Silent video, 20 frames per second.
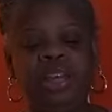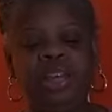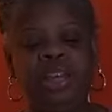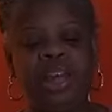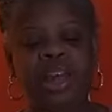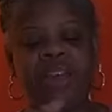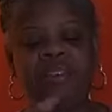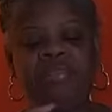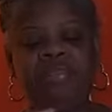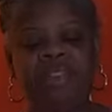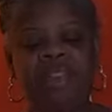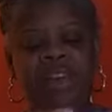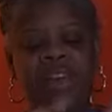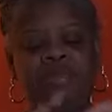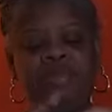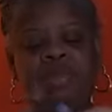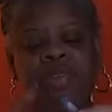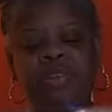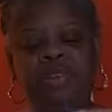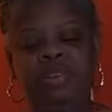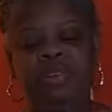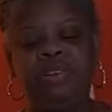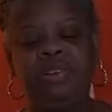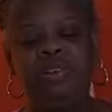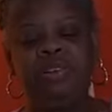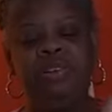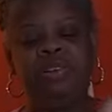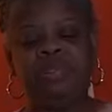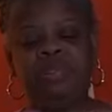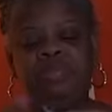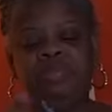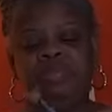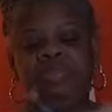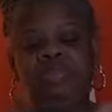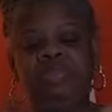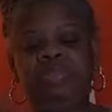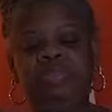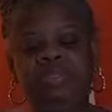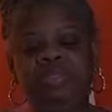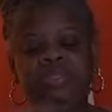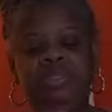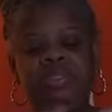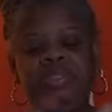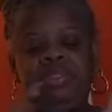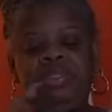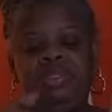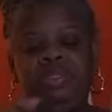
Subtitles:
Joyce over here laughing at me, y'all.